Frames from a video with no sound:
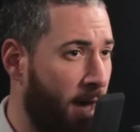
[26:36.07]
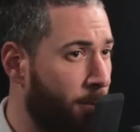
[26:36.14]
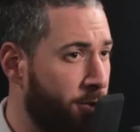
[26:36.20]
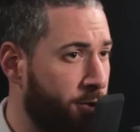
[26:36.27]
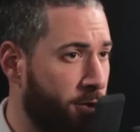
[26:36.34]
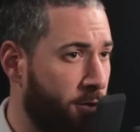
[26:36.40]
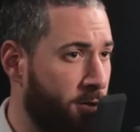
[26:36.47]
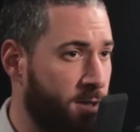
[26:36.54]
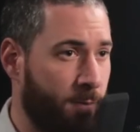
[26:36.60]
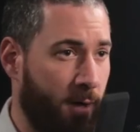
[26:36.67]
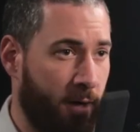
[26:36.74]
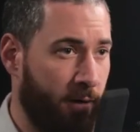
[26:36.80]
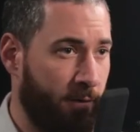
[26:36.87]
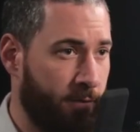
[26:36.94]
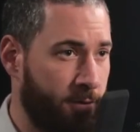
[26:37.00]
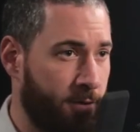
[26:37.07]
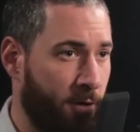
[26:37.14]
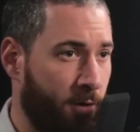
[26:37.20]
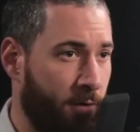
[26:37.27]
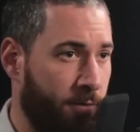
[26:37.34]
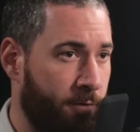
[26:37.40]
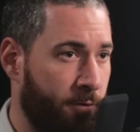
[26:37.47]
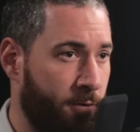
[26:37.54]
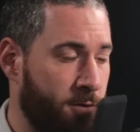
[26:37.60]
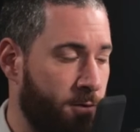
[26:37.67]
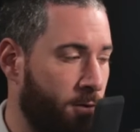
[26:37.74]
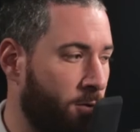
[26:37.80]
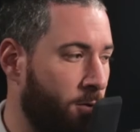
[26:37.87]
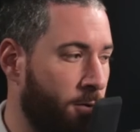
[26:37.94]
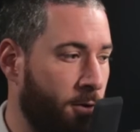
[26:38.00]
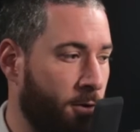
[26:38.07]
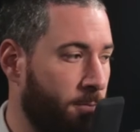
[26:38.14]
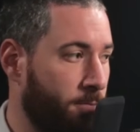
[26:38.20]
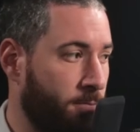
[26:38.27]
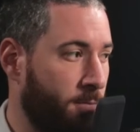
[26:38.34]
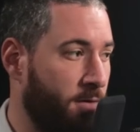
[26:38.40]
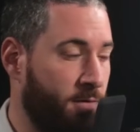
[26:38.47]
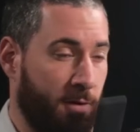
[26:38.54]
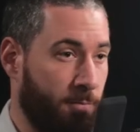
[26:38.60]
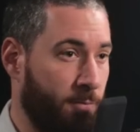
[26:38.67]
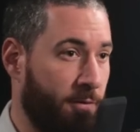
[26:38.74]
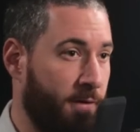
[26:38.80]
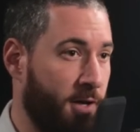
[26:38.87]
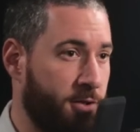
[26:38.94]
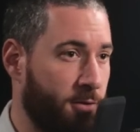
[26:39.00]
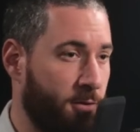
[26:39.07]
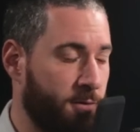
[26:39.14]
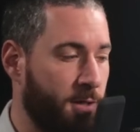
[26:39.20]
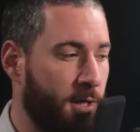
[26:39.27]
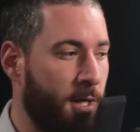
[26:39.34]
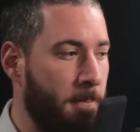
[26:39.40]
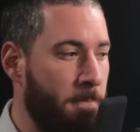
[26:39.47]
amateur aspiring photographers, or you know, even professionals,